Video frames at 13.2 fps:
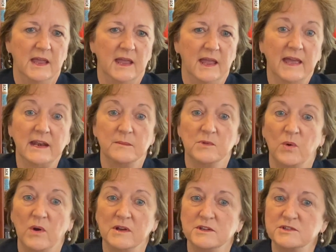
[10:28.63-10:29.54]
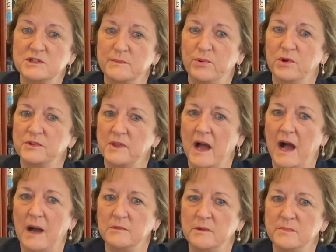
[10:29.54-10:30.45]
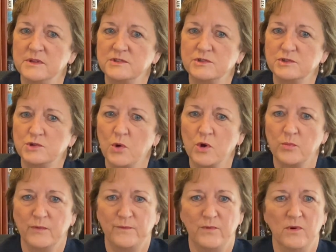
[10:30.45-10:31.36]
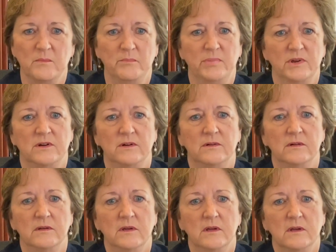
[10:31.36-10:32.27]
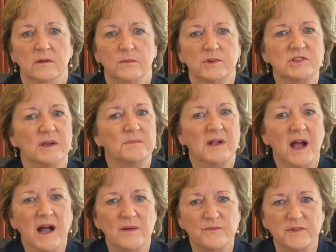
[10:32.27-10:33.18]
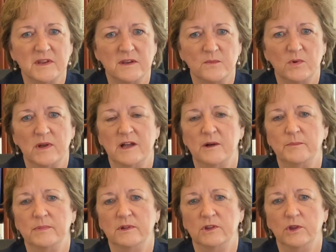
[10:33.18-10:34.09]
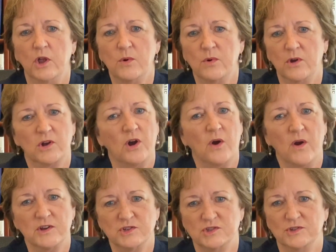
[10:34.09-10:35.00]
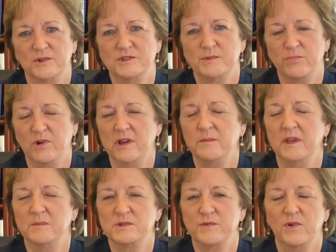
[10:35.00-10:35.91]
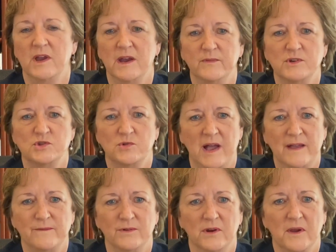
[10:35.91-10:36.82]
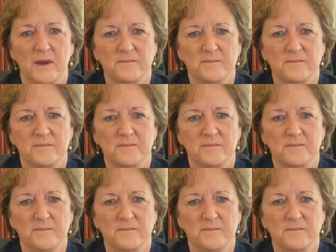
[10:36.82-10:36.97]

And I'm going to support the Omnibus Tort Reform Bill, which I'm confident will help lower car insurance premiums for every driver.